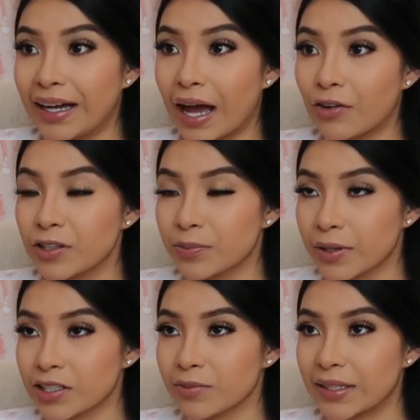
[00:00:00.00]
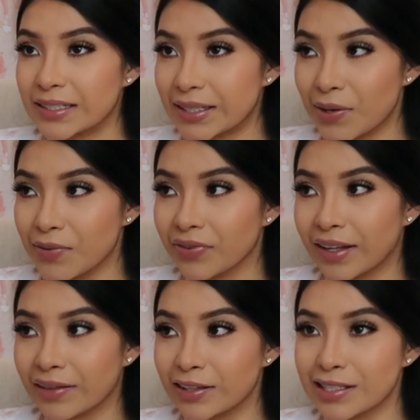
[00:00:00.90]
I've always pictured myself
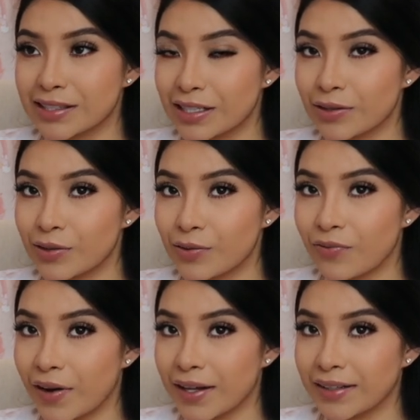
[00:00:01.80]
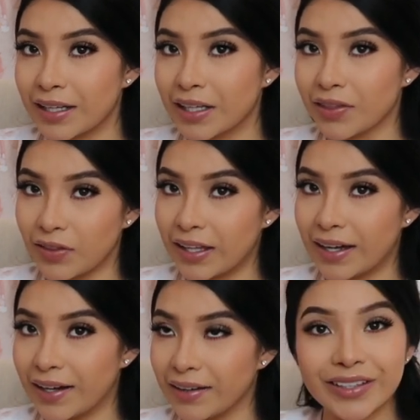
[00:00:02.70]
like the single, fun
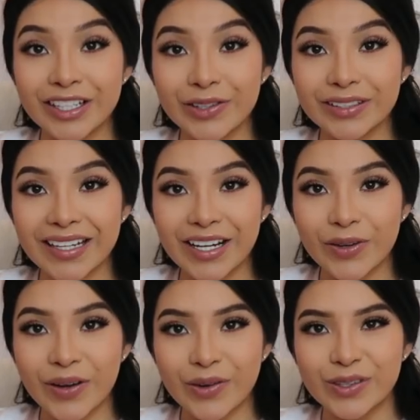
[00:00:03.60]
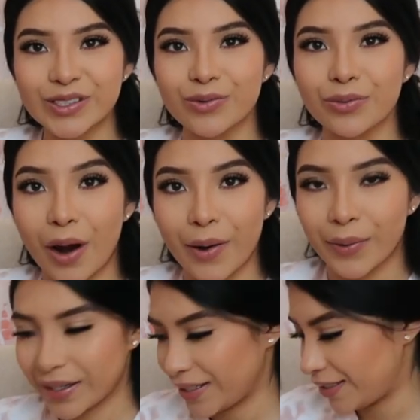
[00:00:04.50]
Thea. Little did I know I was
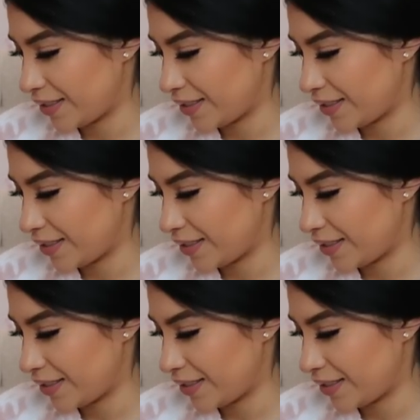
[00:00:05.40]
wrong.